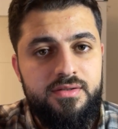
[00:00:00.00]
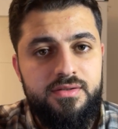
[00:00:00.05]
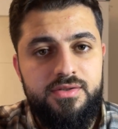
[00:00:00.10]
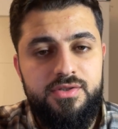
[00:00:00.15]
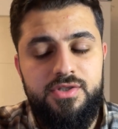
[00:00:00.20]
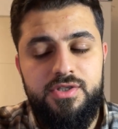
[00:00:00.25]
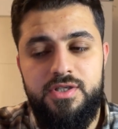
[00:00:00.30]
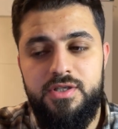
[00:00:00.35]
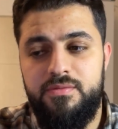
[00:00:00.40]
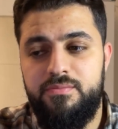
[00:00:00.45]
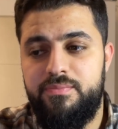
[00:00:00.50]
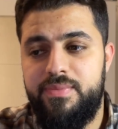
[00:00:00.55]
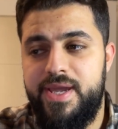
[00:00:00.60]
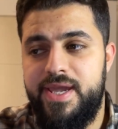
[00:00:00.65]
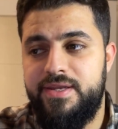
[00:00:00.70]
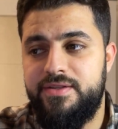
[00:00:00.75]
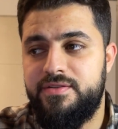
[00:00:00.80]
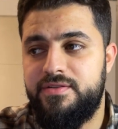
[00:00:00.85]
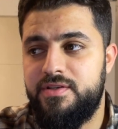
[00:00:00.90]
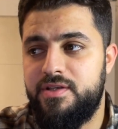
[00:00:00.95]
You can
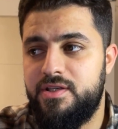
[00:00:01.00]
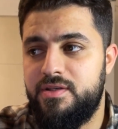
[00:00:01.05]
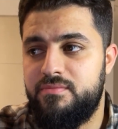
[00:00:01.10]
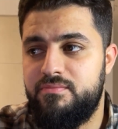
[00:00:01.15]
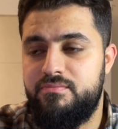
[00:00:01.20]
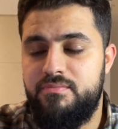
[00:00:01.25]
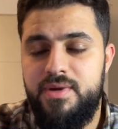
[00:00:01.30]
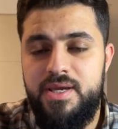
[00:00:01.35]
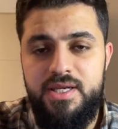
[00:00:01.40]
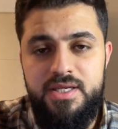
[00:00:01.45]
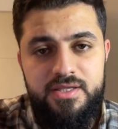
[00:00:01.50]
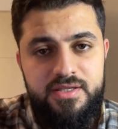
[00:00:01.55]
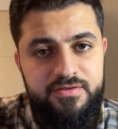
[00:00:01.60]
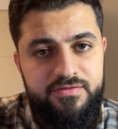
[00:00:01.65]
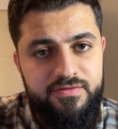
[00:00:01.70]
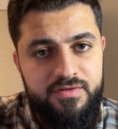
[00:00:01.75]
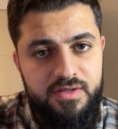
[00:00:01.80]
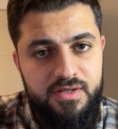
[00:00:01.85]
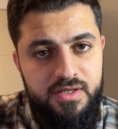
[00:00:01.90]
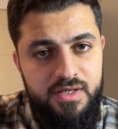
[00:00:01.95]
paint it in many
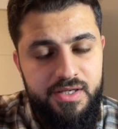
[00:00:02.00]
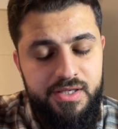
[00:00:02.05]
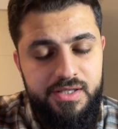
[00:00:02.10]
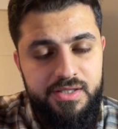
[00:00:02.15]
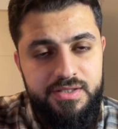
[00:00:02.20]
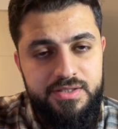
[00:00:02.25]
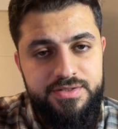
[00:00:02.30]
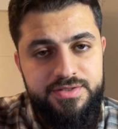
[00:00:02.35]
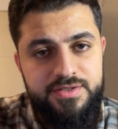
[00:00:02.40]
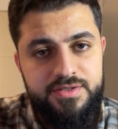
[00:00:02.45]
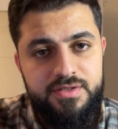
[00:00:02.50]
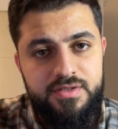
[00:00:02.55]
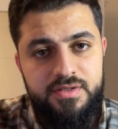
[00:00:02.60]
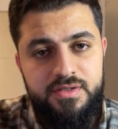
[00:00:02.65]
different colors.